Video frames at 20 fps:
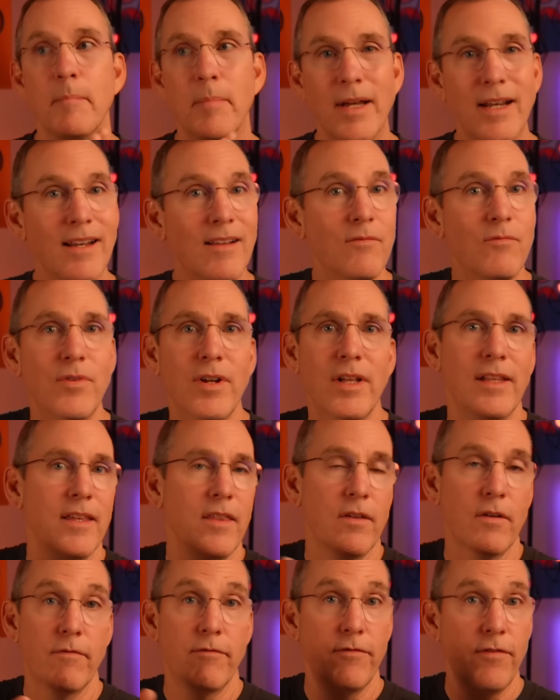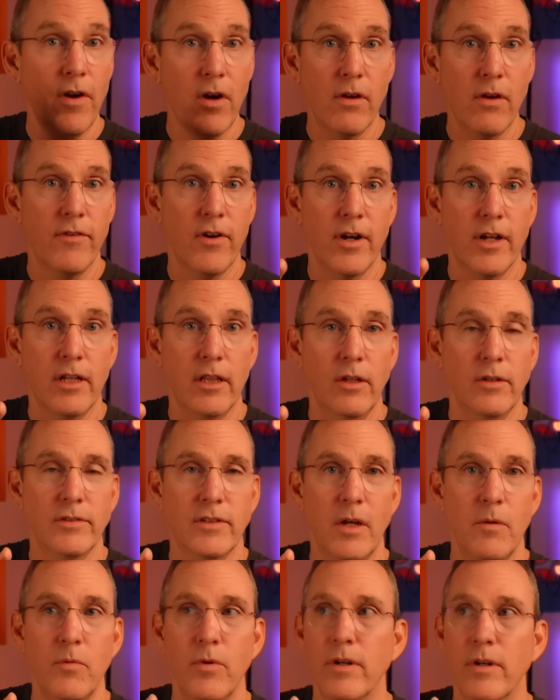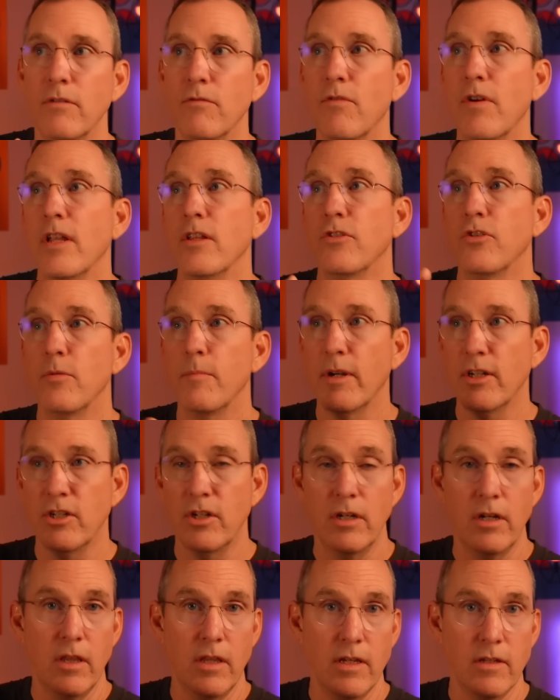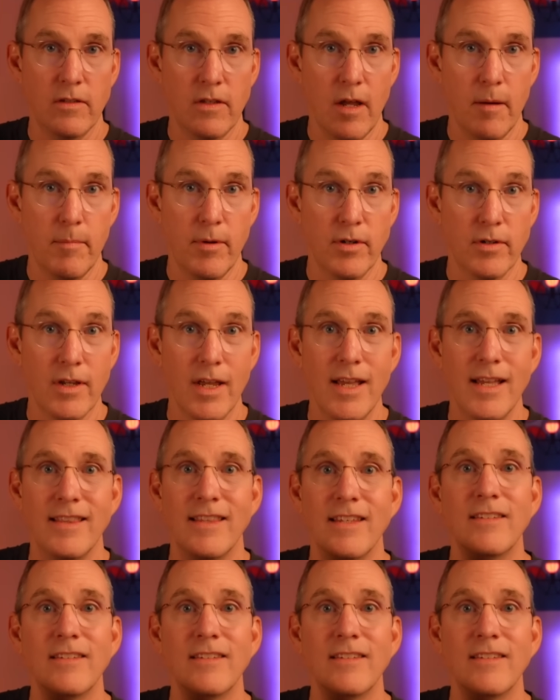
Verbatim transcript: But really, they're very, very close. I wouldn't read too much into these numbers.